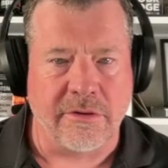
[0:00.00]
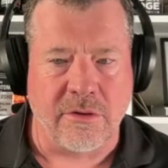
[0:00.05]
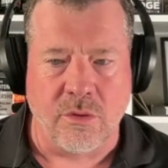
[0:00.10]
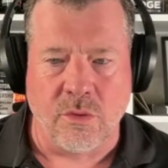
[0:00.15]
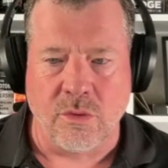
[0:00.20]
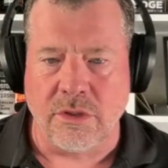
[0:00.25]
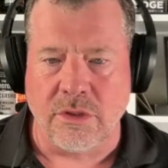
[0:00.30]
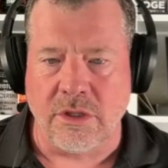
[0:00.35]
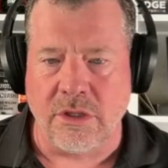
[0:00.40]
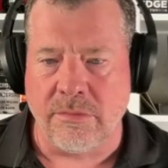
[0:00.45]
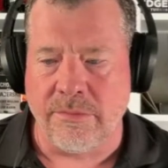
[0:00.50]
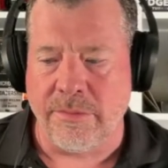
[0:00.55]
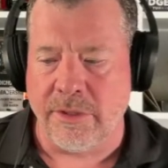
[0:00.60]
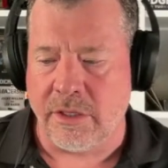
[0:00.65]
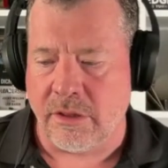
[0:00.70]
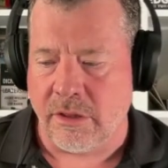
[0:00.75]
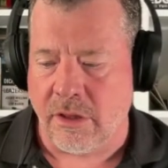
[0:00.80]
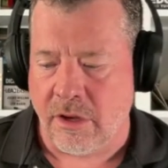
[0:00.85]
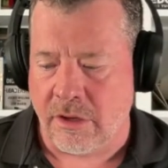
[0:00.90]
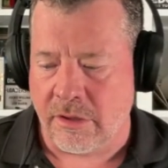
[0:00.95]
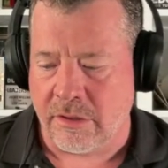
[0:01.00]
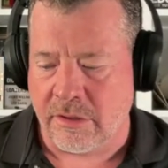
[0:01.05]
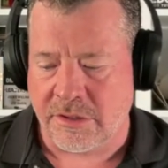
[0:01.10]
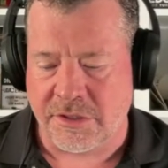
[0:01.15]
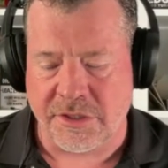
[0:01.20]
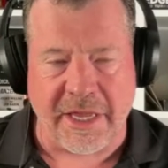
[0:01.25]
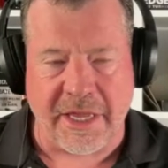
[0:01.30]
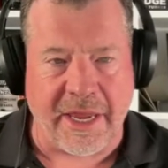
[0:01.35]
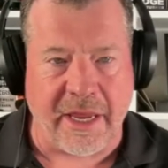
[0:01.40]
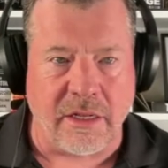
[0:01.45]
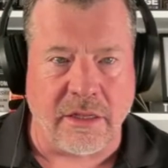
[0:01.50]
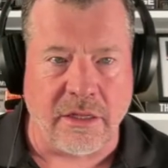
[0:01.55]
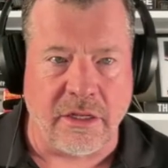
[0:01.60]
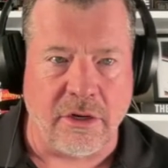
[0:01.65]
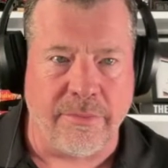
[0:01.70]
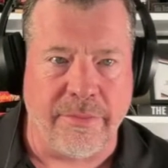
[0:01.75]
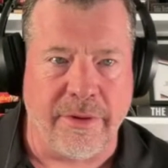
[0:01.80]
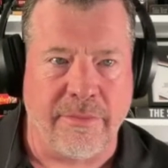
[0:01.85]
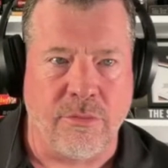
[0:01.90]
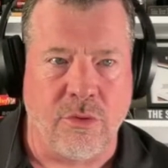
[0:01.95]
going a little bit longer, staying a
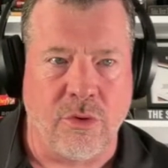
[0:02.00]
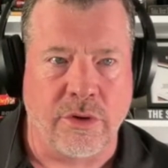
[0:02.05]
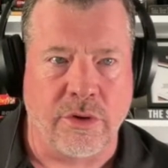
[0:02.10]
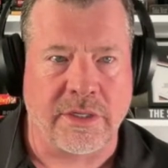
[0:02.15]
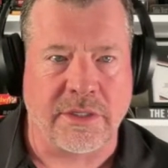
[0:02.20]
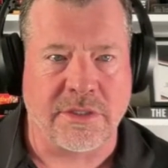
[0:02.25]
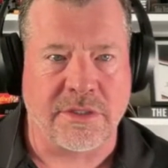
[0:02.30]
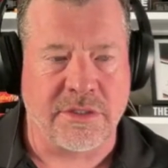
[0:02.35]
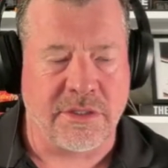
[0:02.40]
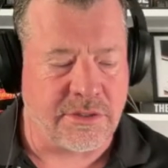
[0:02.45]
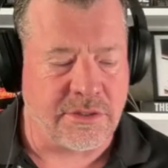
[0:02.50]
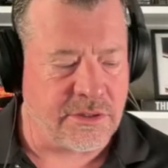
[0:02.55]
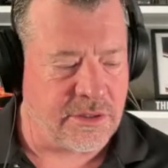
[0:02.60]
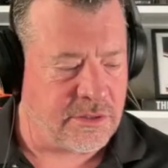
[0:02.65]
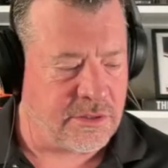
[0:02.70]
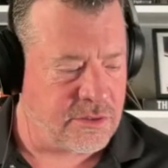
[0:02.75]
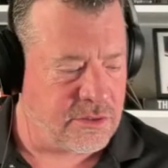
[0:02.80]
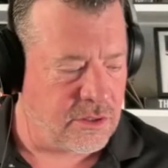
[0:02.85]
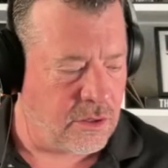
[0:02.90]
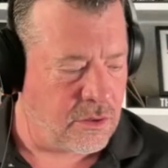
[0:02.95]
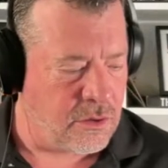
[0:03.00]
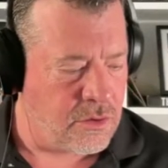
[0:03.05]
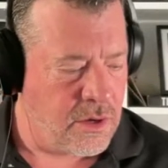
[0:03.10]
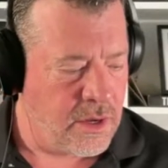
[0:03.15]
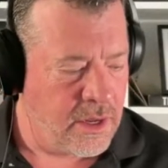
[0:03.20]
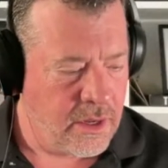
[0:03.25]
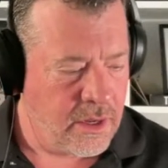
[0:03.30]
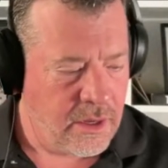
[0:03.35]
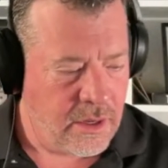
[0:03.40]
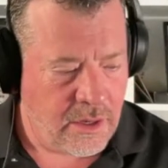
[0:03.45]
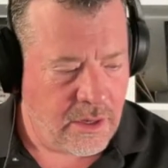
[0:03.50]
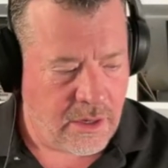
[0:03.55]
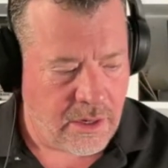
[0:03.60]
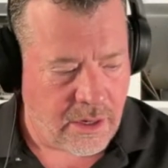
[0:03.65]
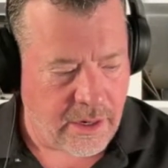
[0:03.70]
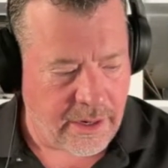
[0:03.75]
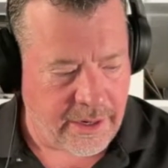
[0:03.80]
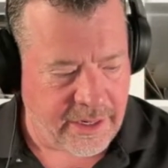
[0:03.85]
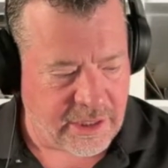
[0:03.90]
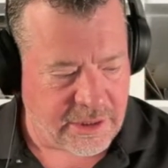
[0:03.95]
little bit more consistent. So
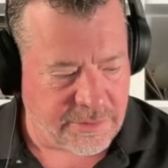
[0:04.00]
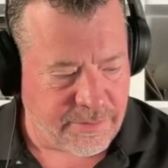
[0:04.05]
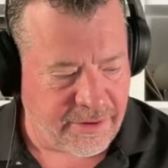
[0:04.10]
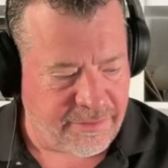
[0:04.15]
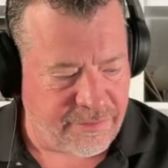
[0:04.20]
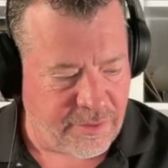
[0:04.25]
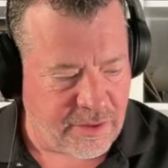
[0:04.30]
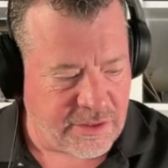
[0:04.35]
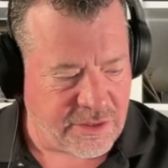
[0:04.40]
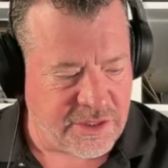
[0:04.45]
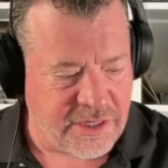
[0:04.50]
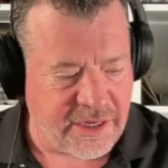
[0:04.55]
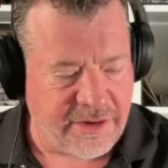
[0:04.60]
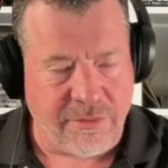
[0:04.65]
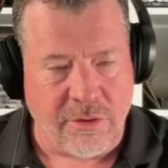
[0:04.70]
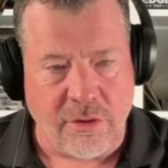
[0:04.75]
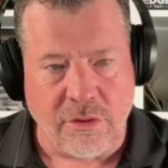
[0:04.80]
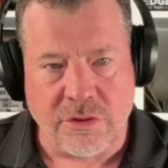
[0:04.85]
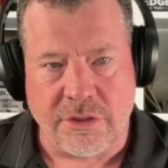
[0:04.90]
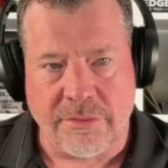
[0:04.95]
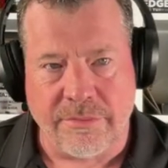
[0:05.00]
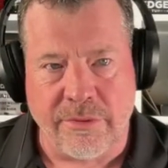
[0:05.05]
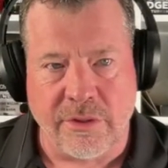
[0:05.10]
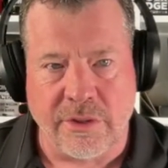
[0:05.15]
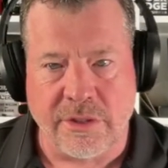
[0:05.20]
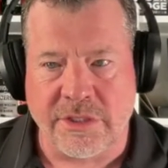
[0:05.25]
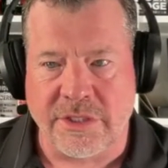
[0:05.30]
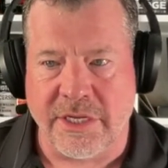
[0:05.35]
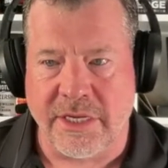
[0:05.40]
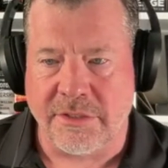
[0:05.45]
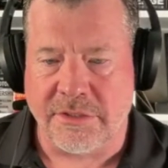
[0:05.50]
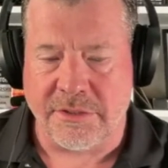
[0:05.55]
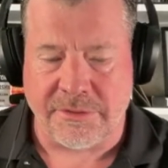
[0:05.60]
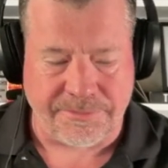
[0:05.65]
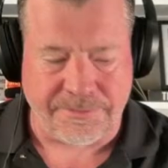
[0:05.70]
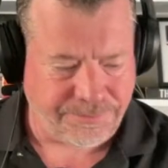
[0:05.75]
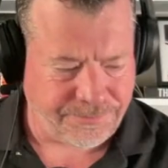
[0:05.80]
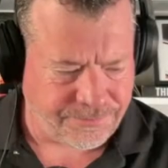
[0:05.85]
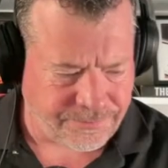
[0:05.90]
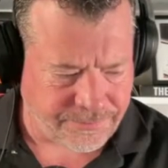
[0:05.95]
as my friend Steve Rosenberg says,
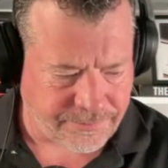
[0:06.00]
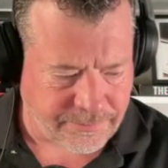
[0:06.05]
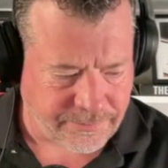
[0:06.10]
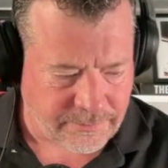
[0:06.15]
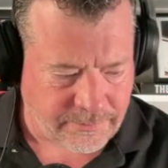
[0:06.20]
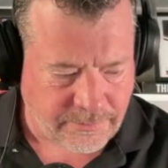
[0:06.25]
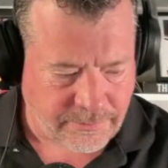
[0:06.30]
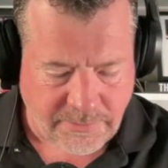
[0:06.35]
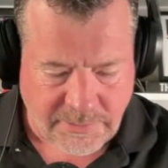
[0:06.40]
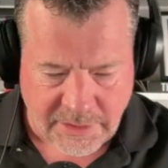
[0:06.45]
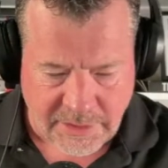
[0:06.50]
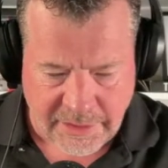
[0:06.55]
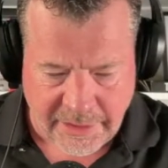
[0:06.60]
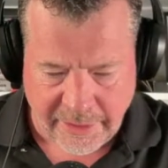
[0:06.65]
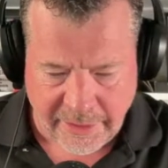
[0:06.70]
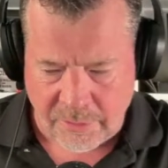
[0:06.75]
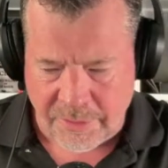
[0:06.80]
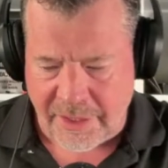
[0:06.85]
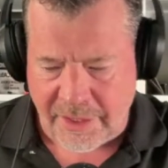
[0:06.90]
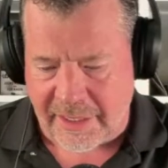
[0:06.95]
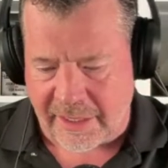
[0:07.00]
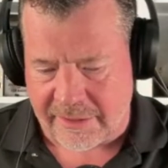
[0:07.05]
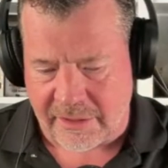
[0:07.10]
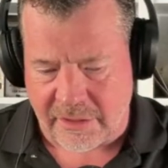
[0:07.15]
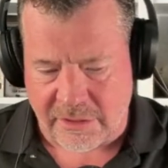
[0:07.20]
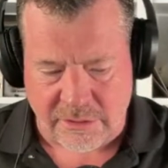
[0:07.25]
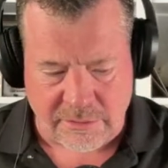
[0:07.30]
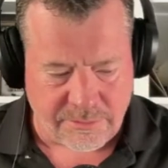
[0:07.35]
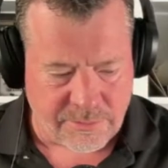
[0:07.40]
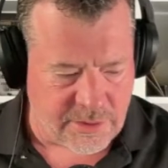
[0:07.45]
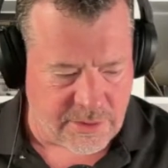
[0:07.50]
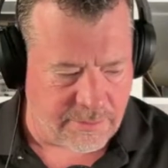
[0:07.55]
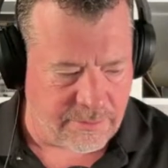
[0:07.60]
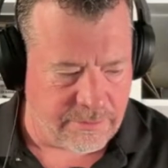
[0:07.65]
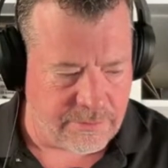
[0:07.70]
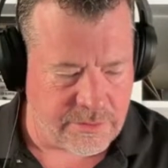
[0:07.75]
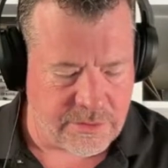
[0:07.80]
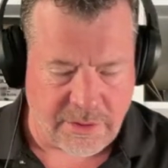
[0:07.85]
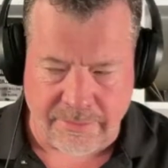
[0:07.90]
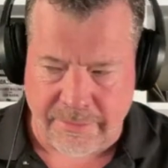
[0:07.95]
and I know he got this from
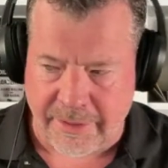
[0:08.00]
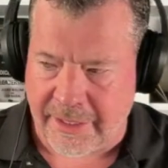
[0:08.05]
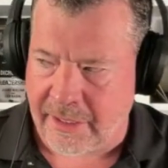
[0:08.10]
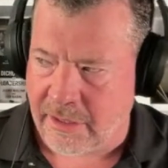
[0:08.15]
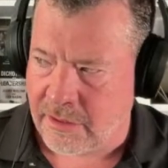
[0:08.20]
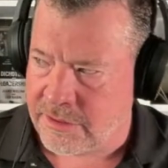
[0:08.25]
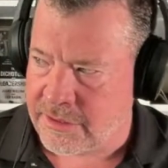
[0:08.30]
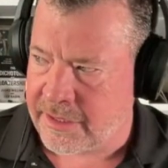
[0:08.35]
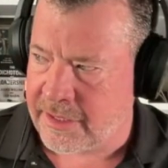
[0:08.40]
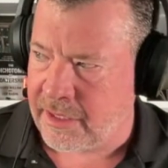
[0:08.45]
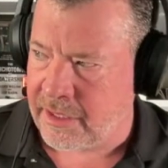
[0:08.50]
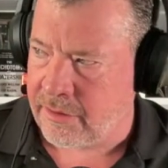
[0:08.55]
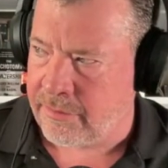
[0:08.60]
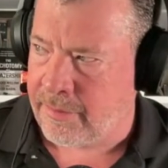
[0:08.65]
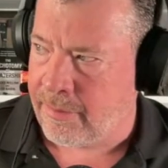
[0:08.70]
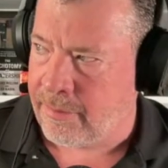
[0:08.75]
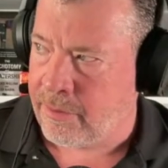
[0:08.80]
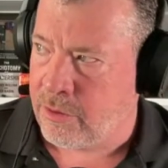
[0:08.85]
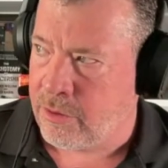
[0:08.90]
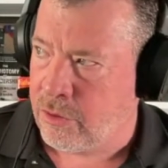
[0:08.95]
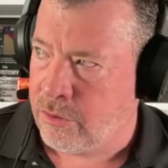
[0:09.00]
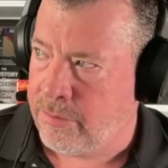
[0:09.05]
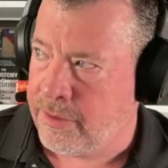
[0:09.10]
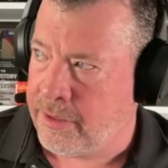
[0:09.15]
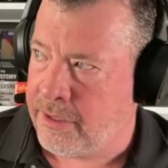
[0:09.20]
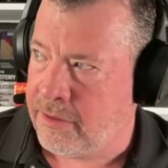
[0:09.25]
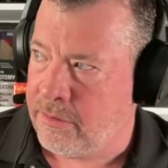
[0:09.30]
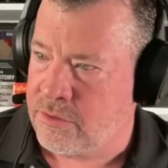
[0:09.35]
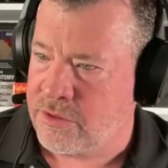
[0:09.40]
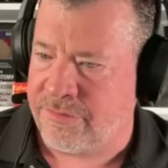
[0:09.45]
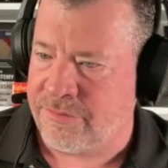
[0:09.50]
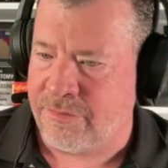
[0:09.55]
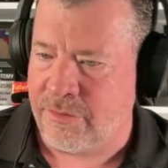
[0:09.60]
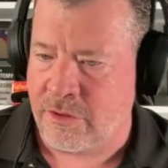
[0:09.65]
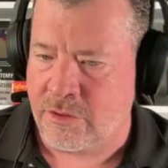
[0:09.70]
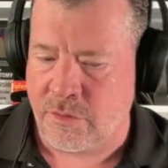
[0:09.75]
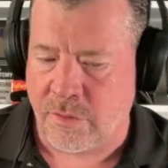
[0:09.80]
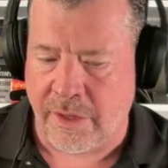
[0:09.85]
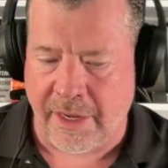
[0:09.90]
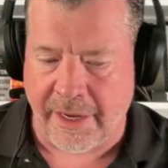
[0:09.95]
somebody else, I can't remember who, but he was the
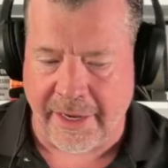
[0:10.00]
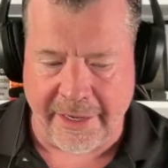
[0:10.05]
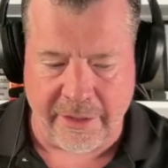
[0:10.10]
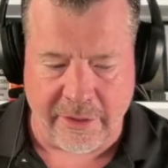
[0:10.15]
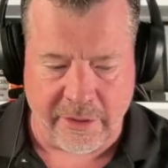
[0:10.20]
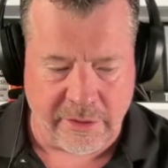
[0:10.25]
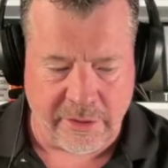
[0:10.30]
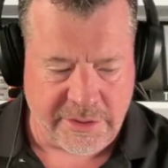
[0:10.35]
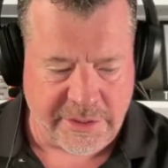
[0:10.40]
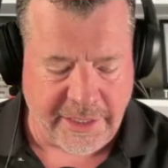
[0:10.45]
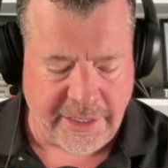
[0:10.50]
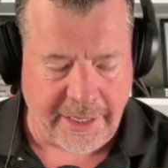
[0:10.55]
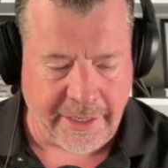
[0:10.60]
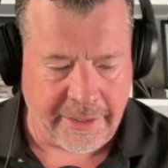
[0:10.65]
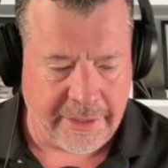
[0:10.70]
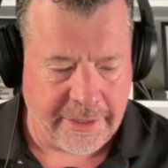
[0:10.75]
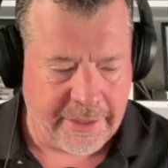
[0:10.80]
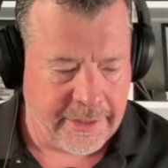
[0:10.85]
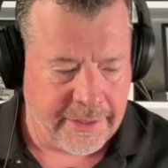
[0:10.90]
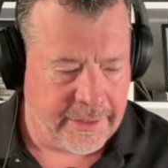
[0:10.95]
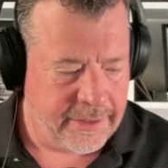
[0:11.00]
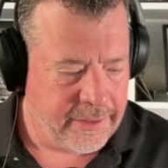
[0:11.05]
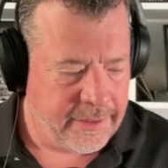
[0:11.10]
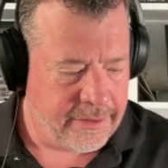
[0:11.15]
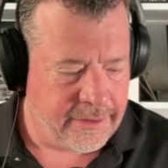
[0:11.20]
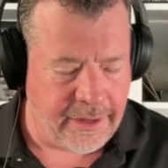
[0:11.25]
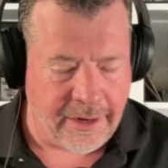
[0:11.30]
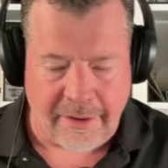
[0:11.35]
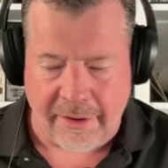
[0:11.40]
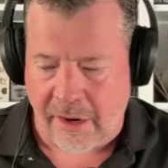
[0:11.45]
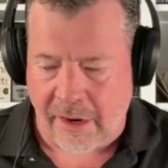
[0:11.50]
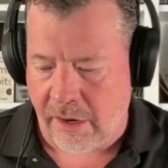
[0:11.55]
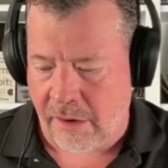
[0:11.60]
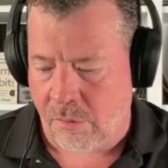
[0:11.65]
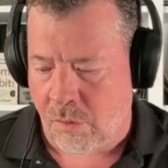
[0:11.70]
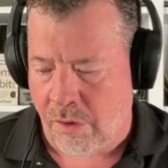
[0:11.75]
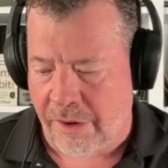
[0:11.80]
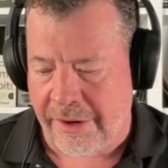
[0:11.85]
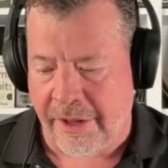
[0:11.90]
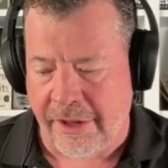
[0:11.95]
first one I heard say it. There are
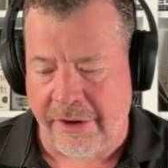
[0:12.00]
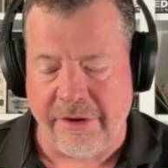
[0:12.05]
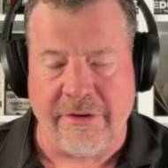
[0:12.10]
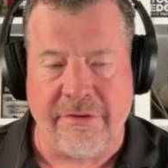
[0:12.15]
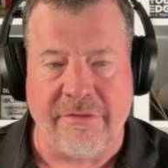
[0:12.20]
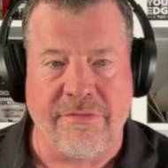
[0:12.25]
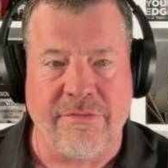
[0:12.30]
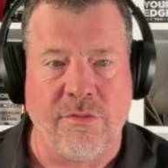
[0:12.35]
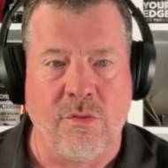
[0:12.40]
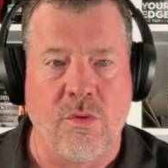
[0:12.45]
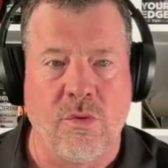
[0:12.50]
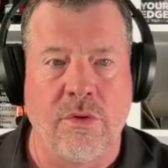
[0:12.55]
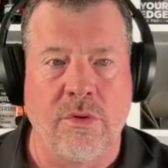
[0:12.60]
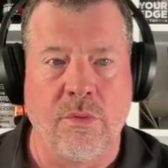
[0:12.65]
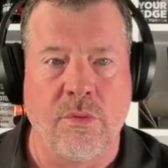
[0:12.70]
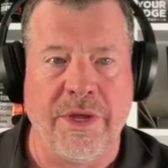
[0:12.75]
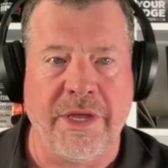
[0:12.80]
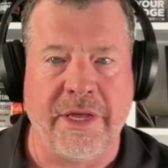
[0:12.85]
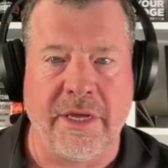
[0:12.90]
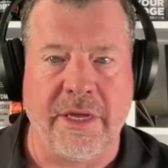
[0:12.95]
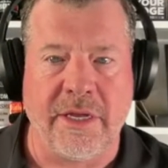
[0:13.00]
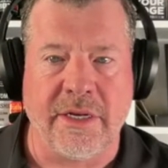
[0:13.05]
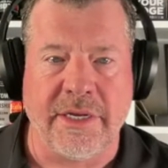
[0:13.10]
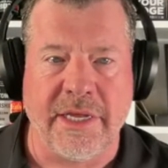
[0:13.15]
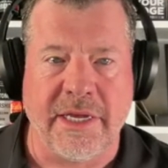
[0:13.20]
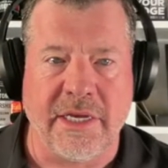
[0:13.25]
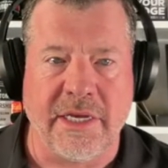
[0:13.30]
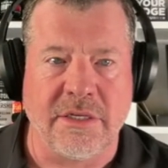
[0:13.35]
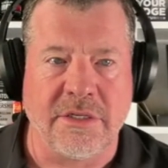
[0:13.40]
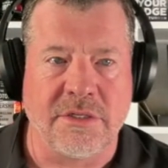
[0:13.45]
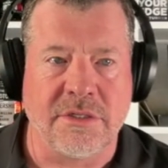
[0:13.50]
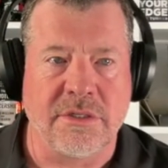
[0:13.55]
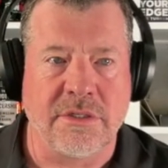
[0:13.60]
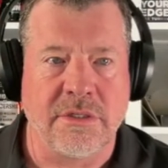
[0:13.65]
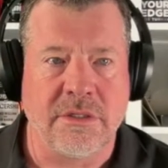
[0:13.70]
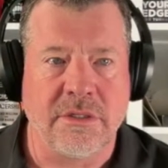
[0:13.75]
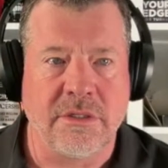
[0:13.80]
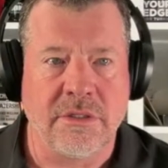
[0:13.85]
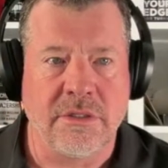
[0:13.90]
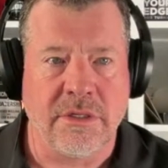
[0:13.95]
104 weekend days
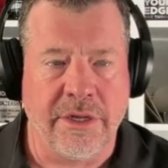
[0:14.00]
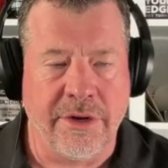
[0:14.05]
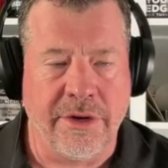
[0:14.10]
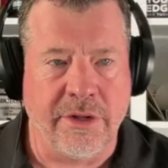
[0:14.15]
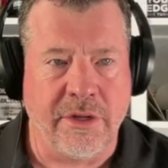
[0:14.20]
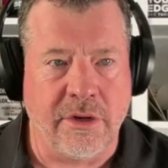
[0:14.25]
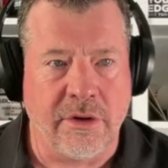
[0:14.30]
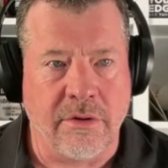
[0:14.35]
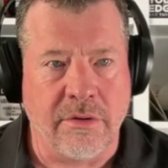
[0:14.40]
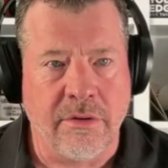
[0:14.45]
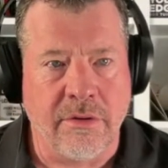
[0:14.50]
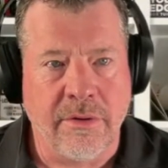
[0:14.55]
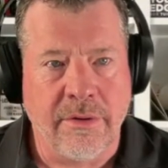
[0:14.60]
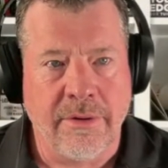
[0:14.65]
in a year.